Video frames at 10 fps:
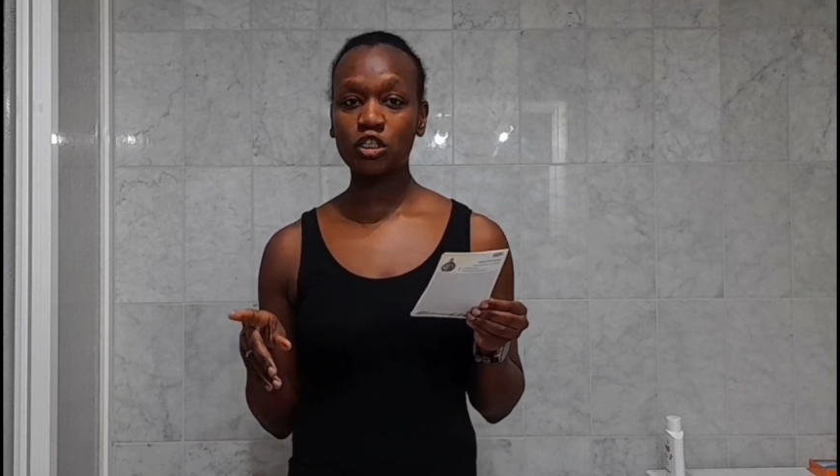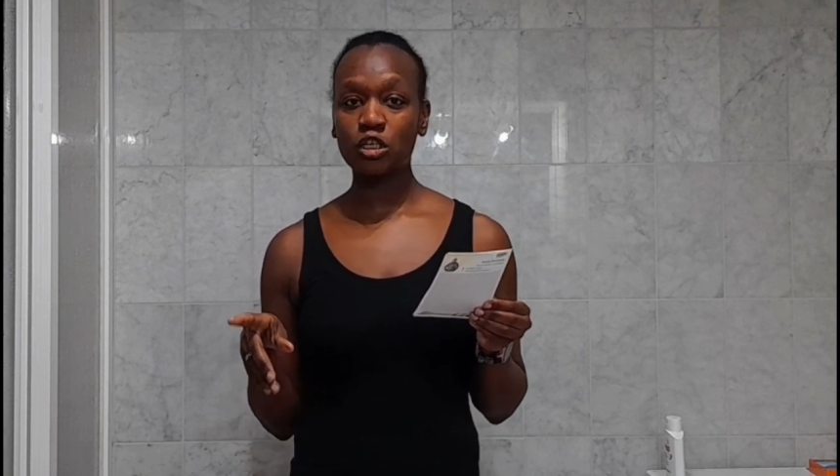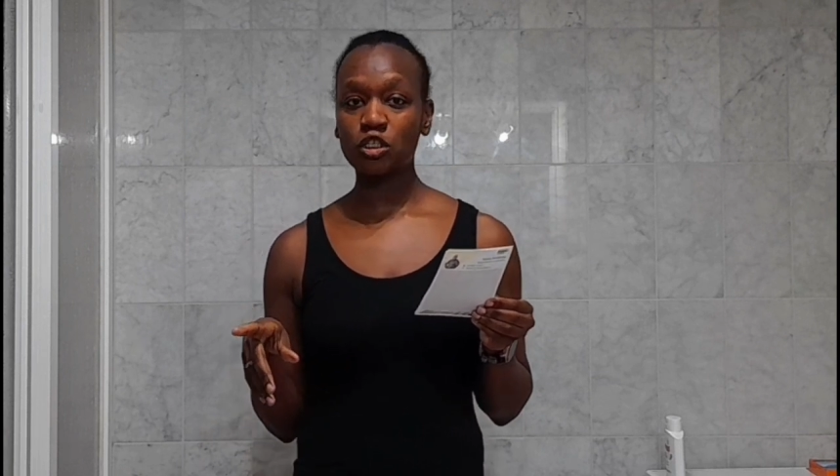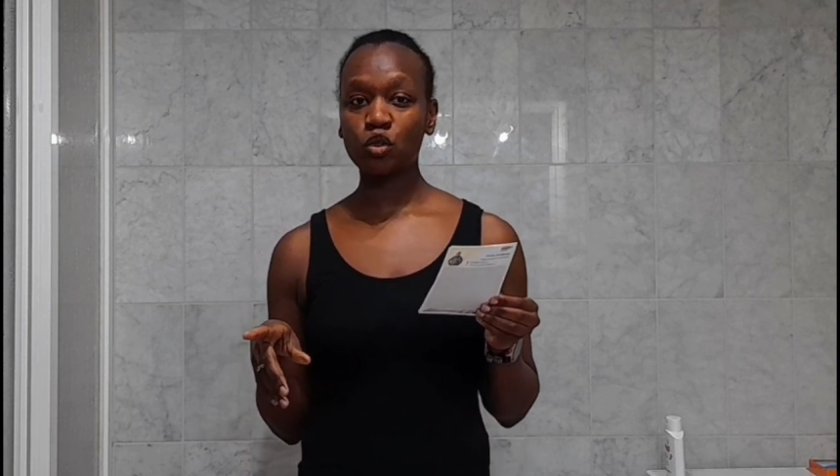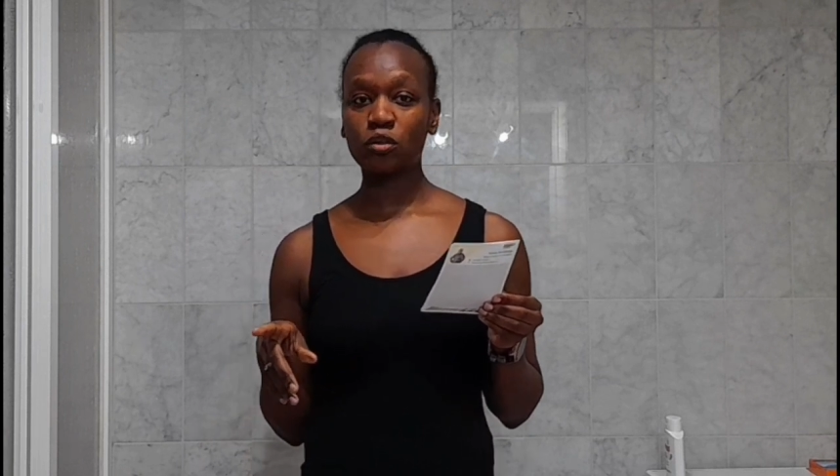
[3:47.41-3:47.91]

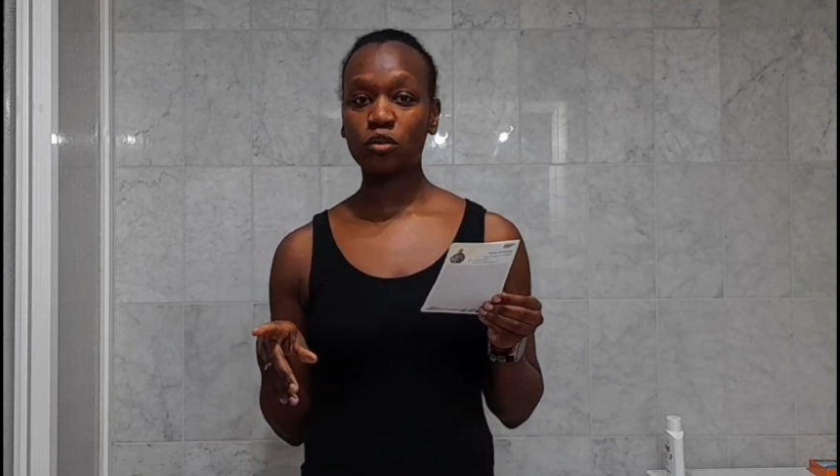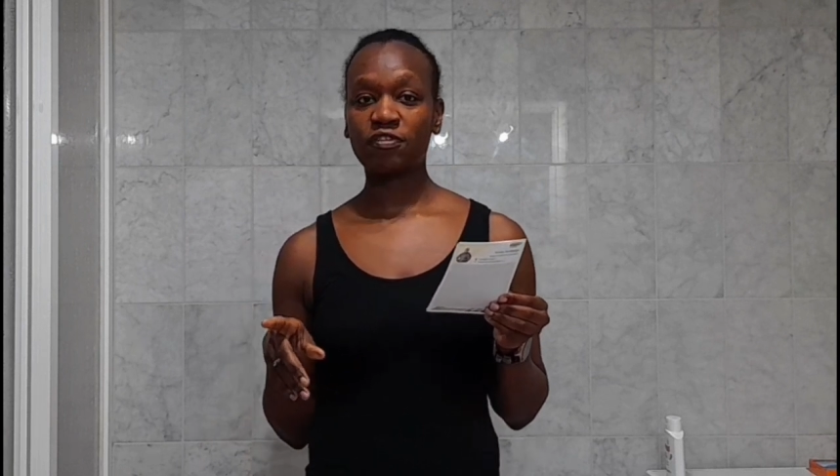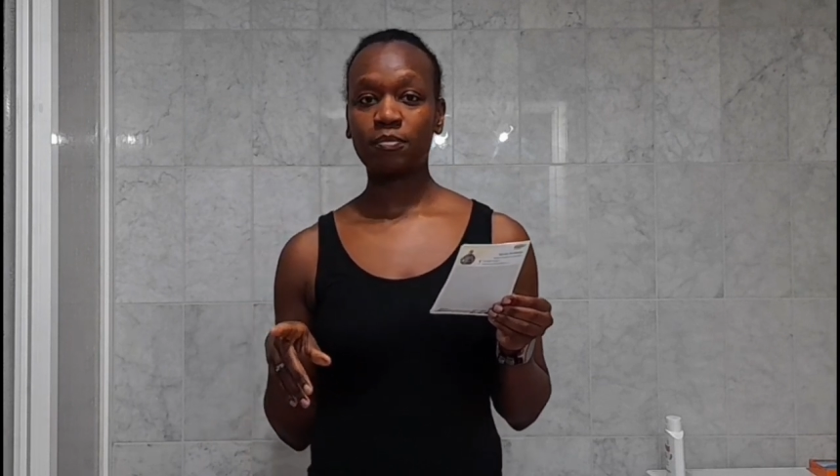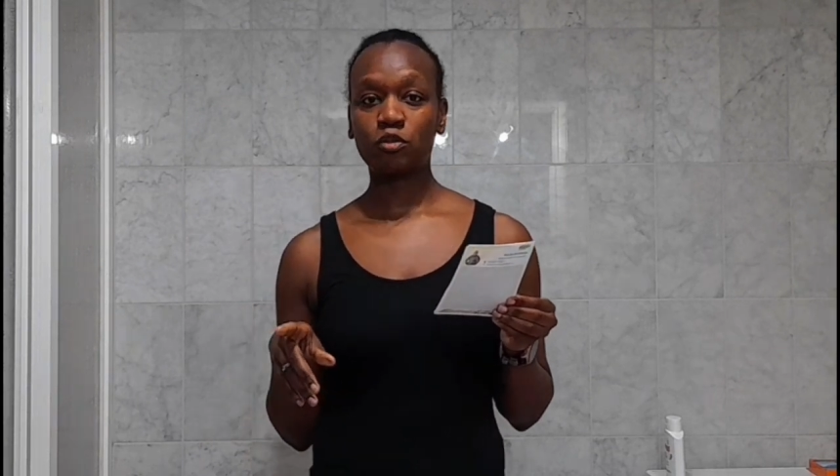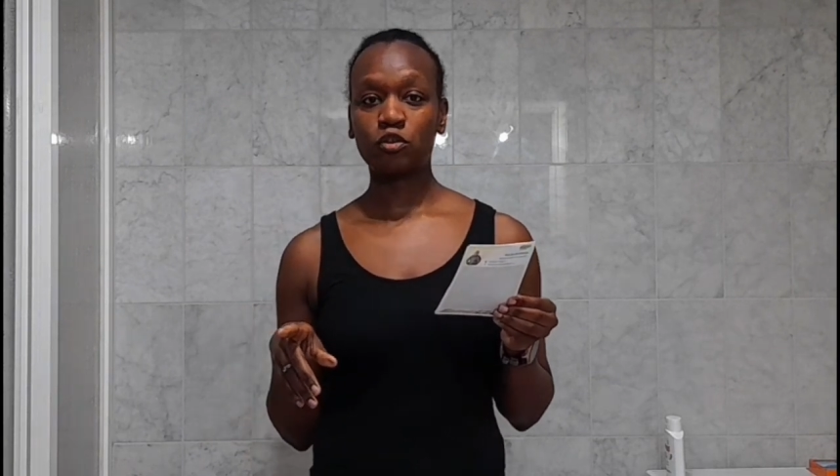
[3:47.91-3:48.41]
years old, if
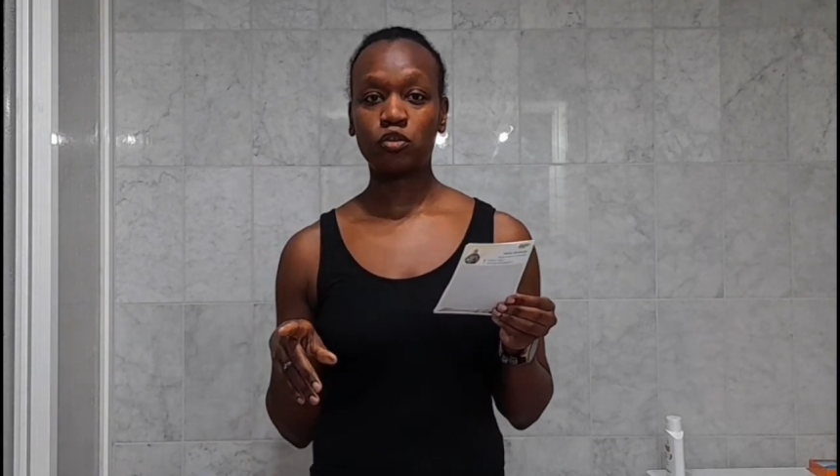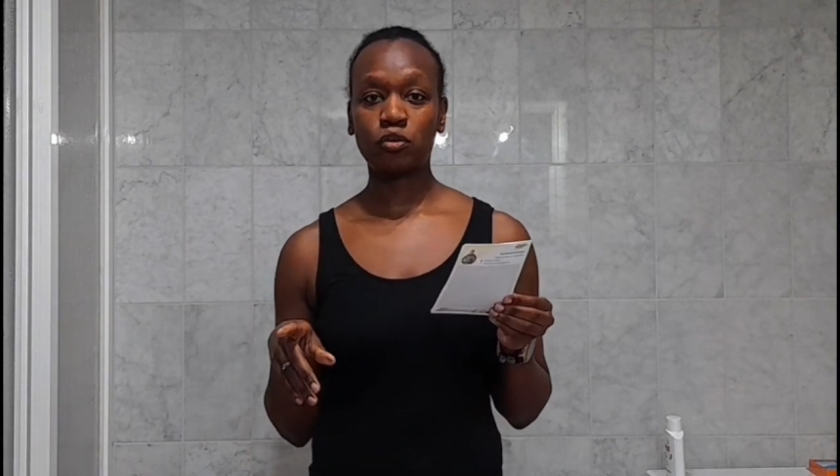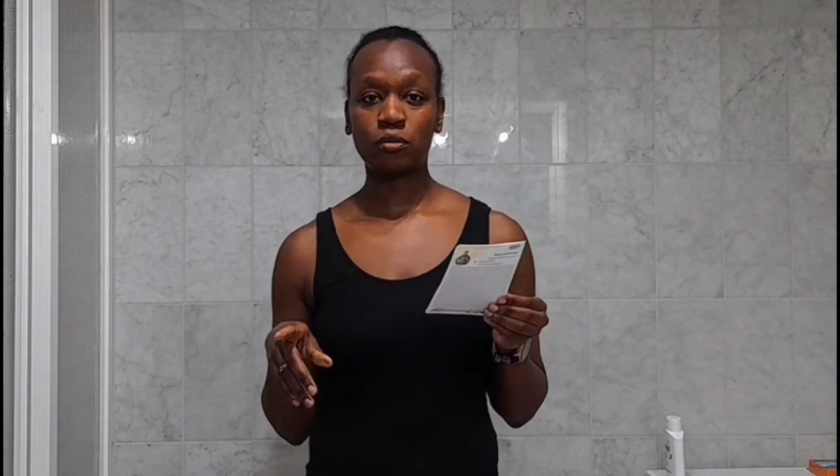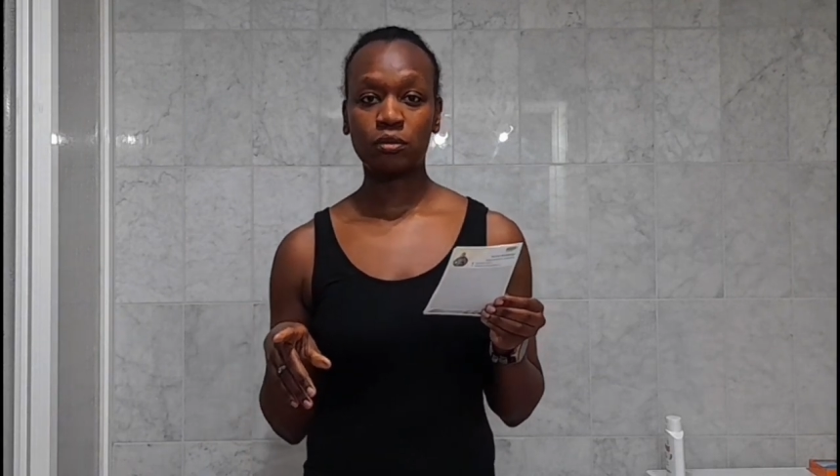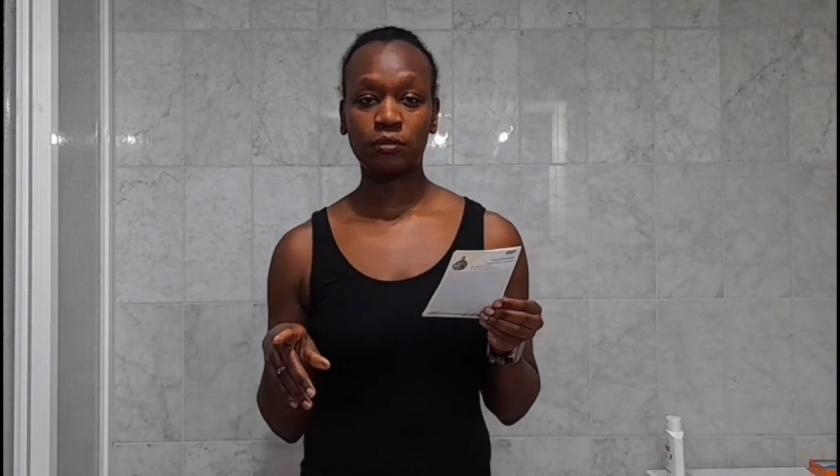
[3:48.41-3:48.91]
I'm not
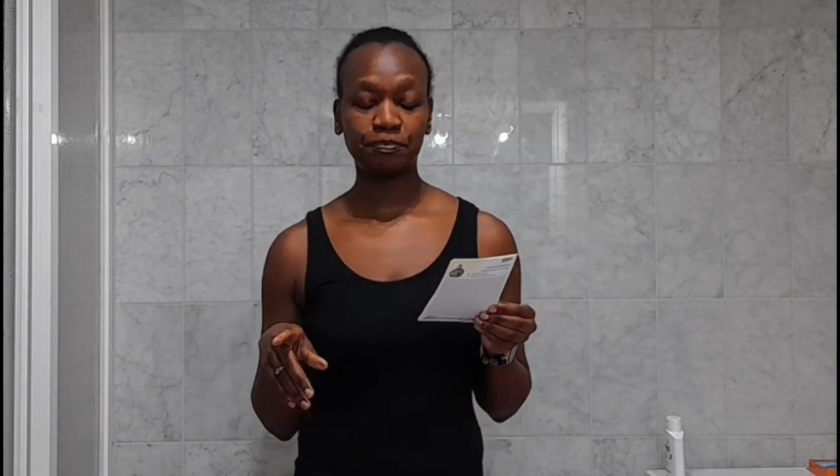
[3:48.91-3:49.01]
wrong.